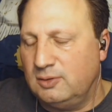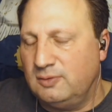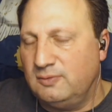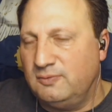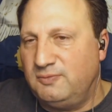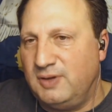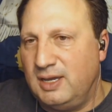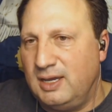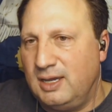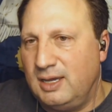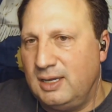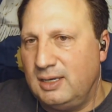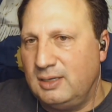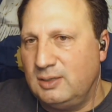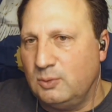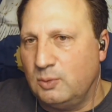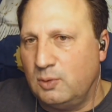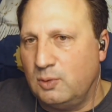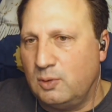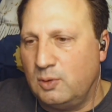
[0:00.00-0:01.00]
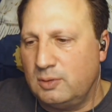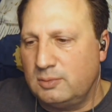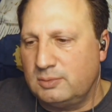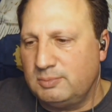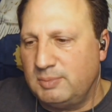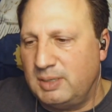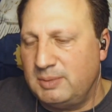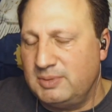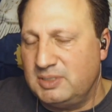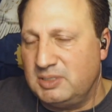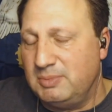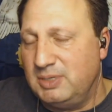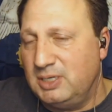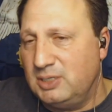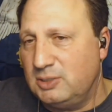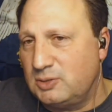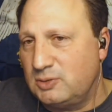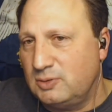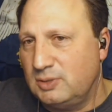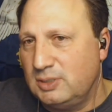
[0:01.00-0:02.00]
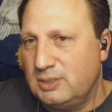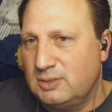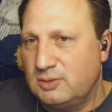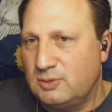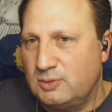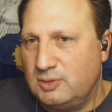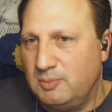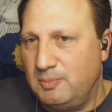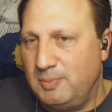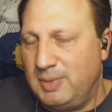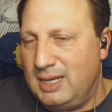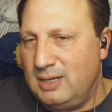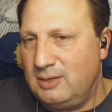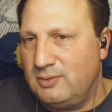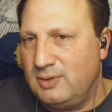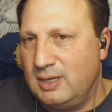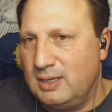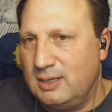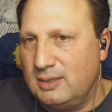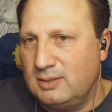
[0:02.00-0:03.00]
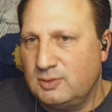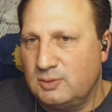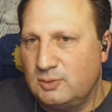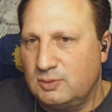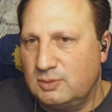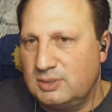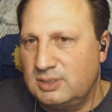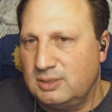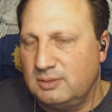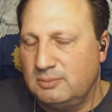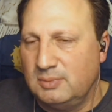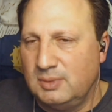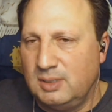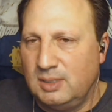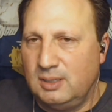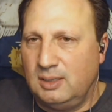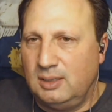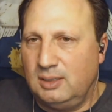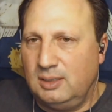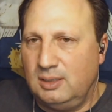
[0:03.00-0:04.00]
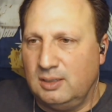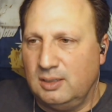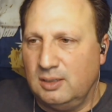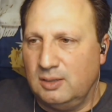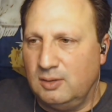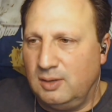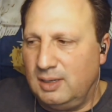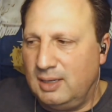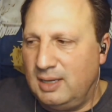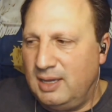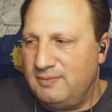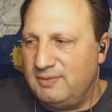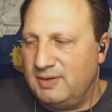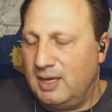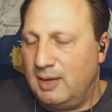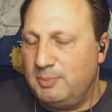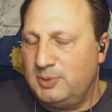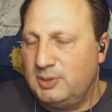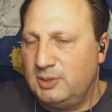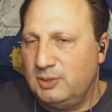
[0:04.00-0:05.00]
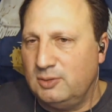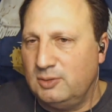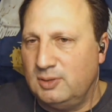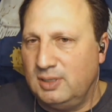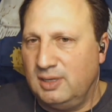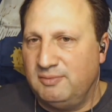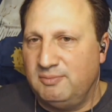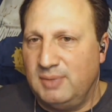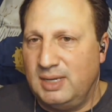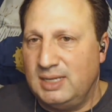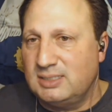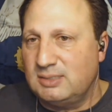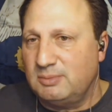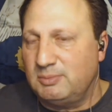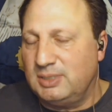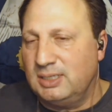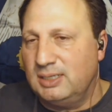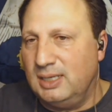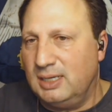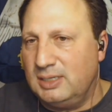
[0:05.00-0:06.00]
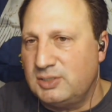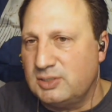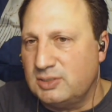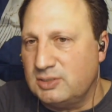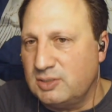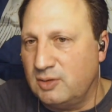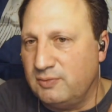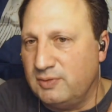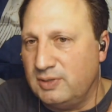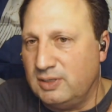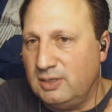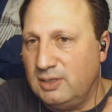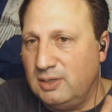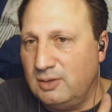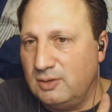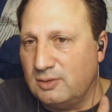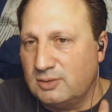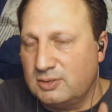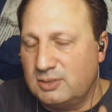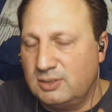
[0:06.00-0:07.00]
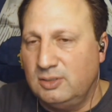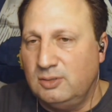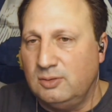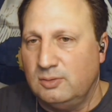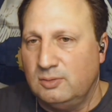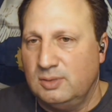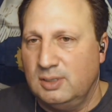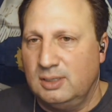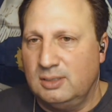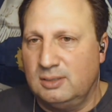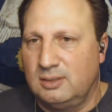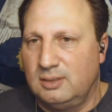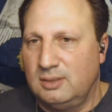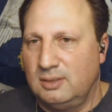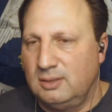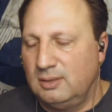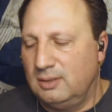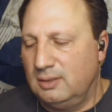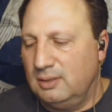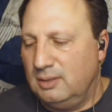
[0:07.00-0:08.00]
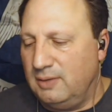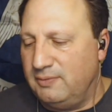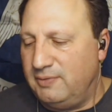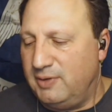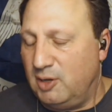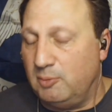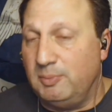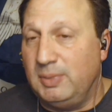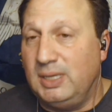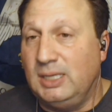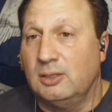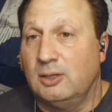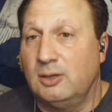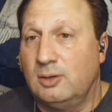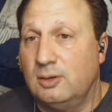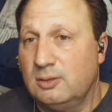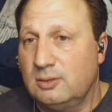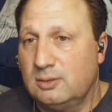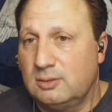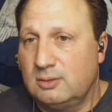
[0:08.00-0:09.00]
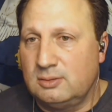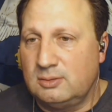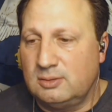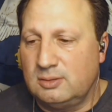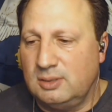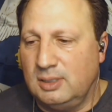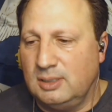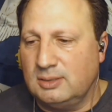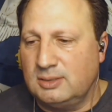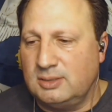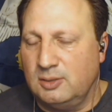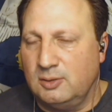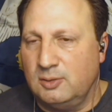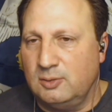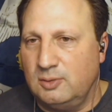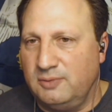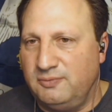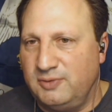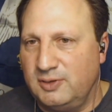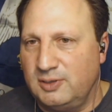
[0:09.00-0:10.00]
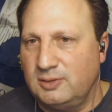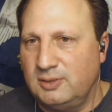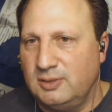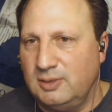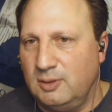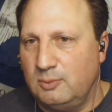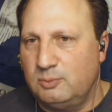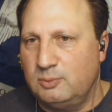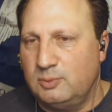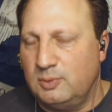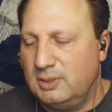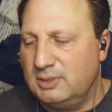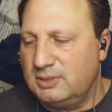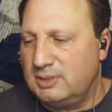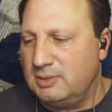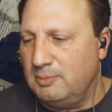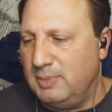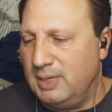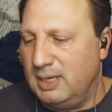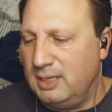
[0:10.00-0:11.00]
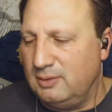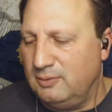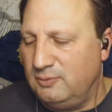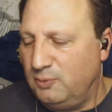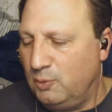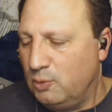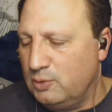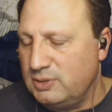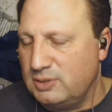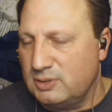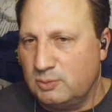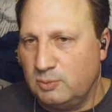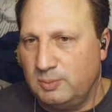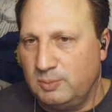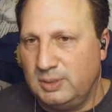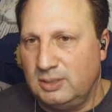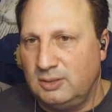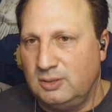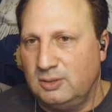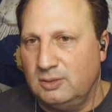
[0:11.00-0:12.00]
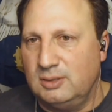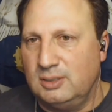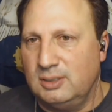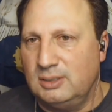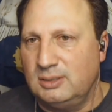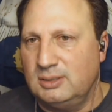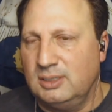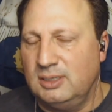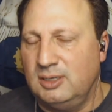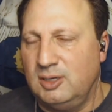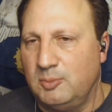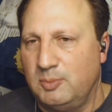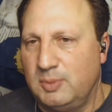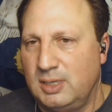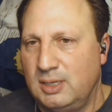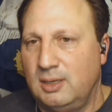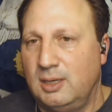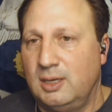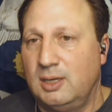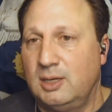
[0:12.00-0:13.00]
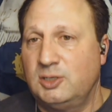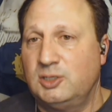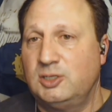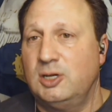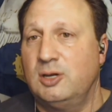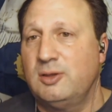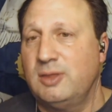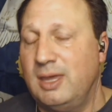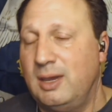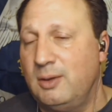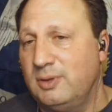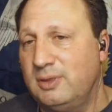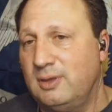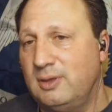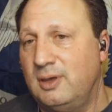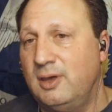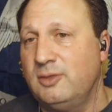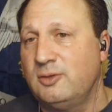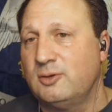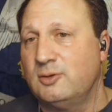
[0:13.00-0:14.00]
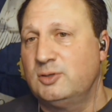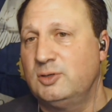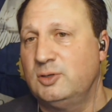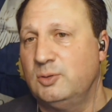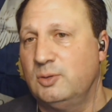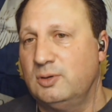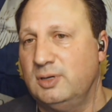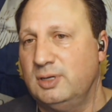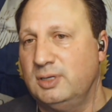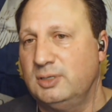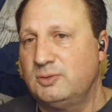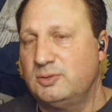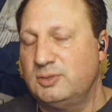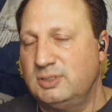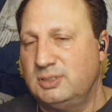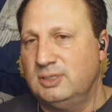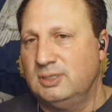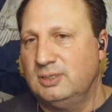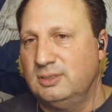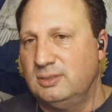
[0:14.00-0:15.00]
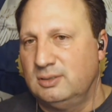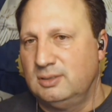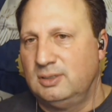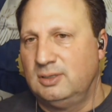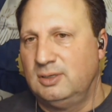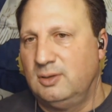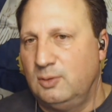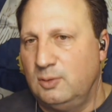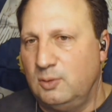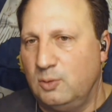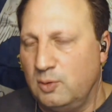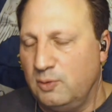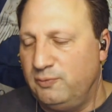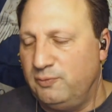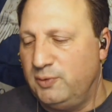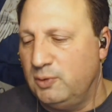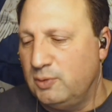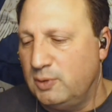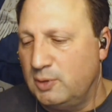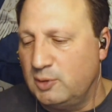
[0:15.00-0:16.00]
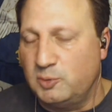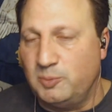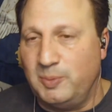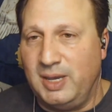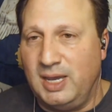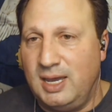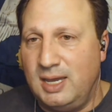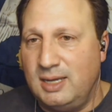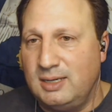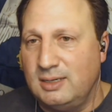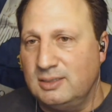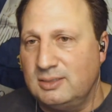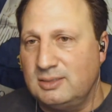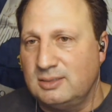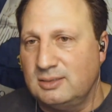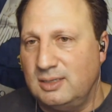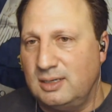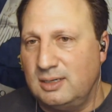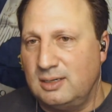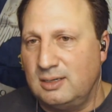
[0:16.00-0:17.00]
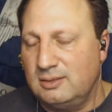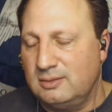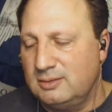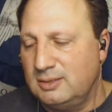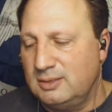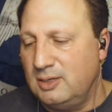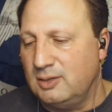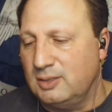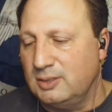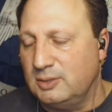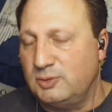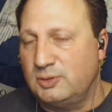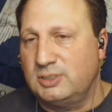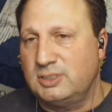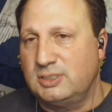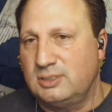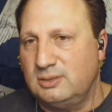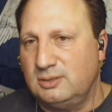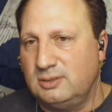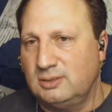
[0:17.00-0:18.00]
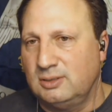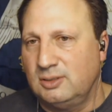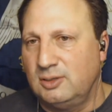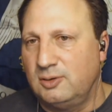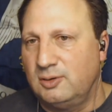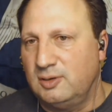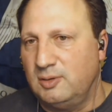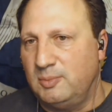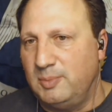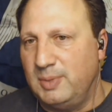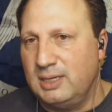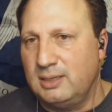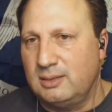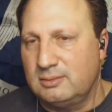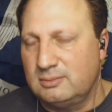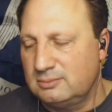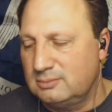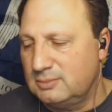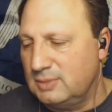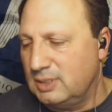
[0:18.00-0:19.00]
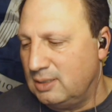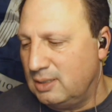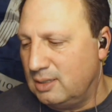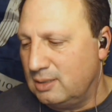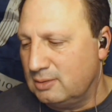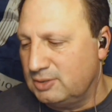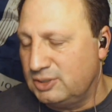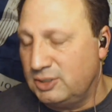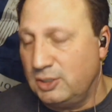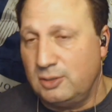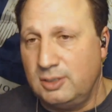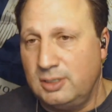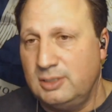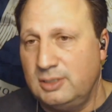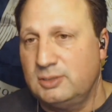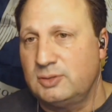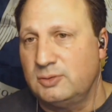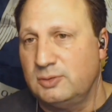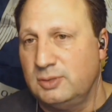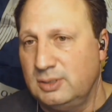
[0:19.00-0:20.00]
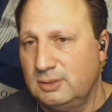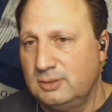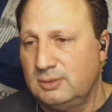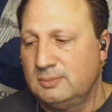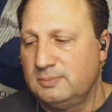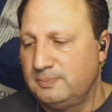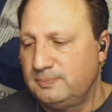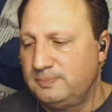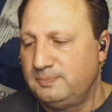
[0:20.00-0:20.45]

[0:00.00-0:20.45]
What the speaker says: you couldn't find, or maybe some histories or some backgrounds or some, you know, I have an opportunity. I've made some connections over the years too, that have helped me learn. And so I figured, you know, us combining forces would be a good thing to help share that with others who are interested or a few years behind us in their interest in learning about our shared history.